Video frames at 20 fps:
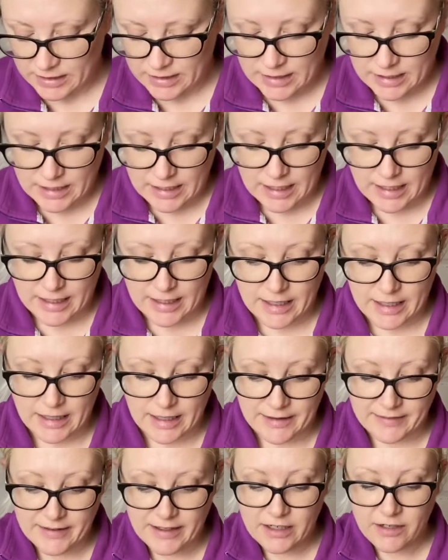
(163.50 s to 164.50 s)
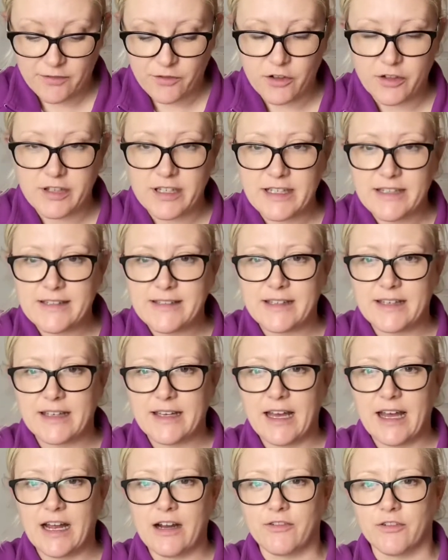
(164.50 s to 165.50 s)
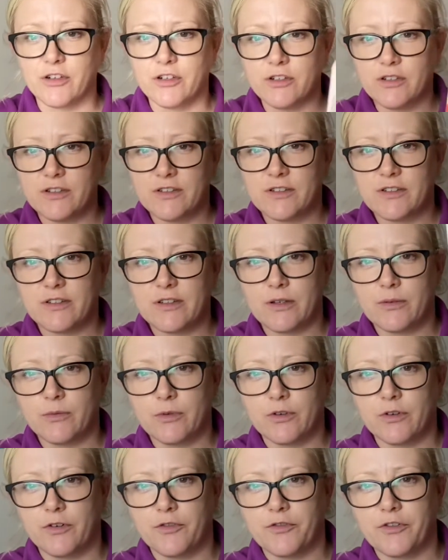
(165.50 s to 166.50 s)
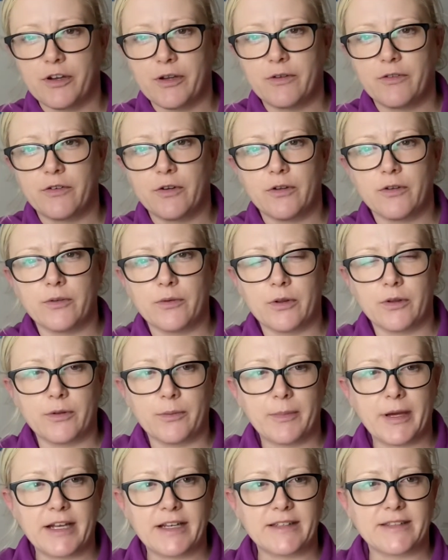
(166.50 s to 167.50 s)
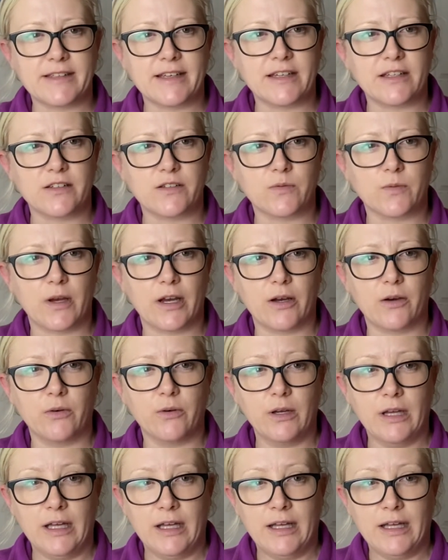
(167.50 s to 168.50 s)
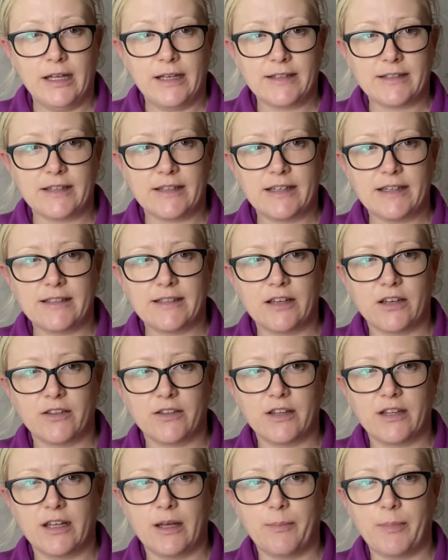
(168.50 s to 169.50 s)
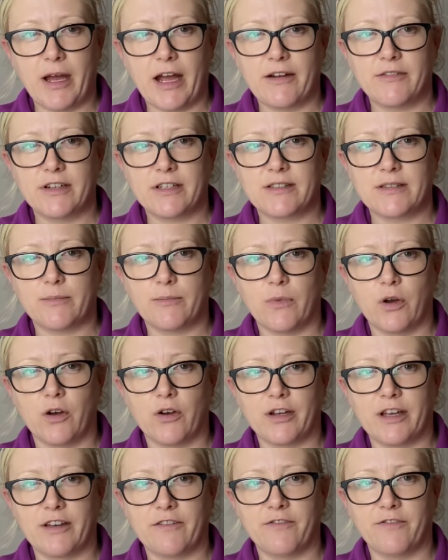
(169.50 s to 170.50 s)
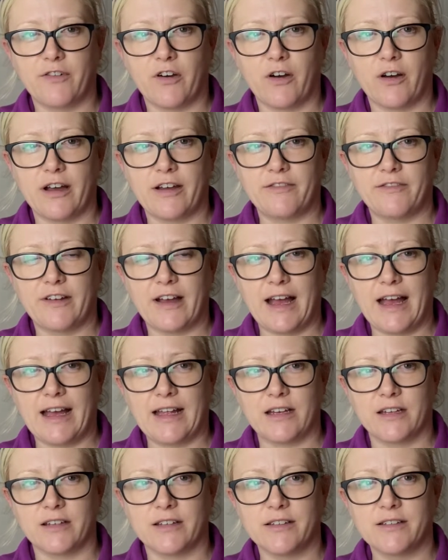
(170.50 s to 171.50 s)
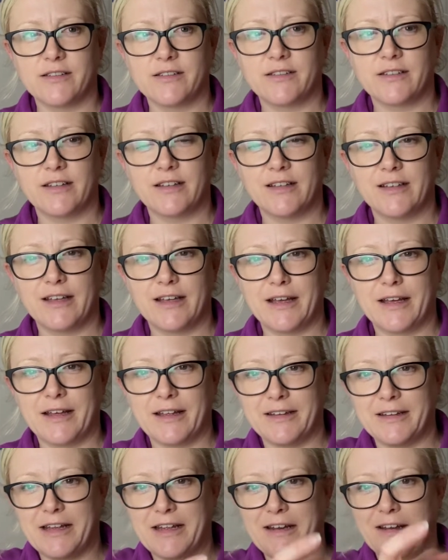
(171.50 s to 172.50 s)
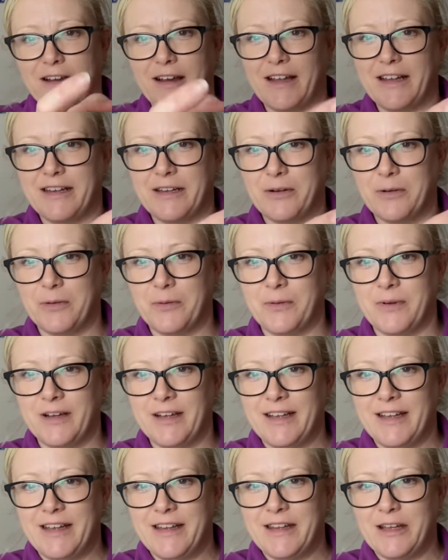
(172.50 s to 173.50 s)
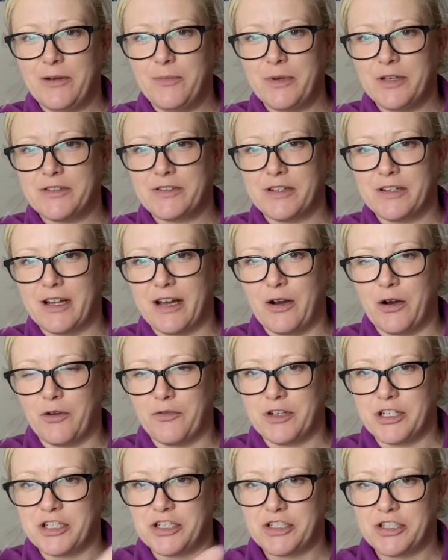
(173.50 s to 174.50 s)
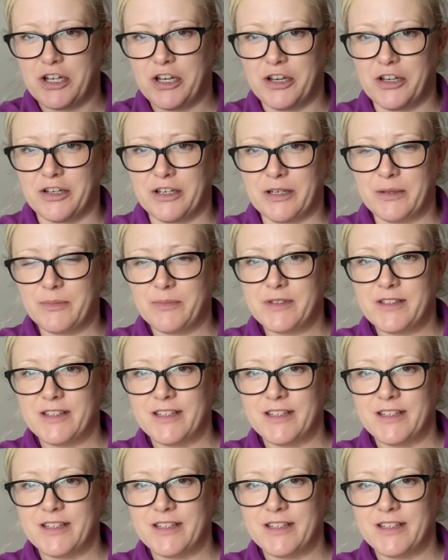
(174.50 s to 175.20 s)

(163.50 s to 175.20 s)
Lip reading: And then I've got these carrots that were free of the magazine as well. So these are the Paris Market 5 Atlas, and they're like little, they almost look like orange turnips.